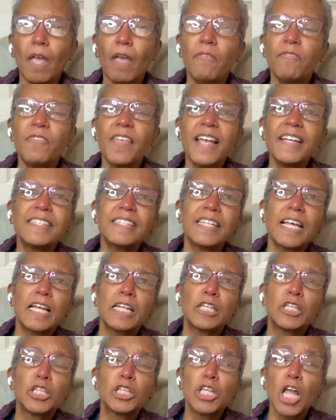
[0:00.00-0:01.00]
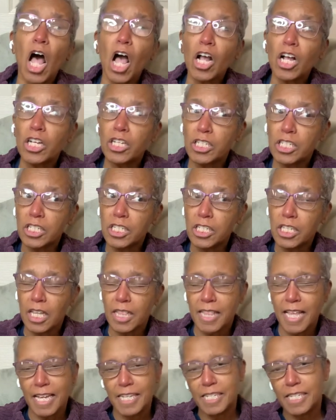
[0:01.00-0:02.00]
They said Lux.
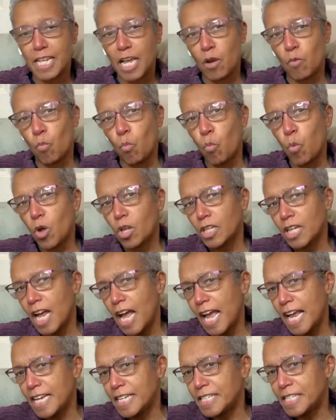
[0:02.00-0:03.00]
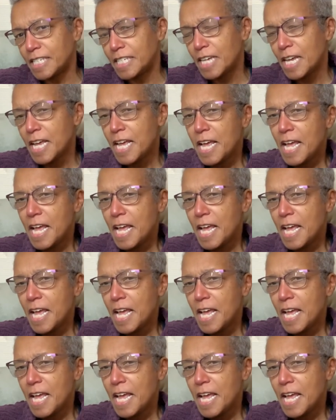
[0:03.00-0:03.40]
They said Woolite.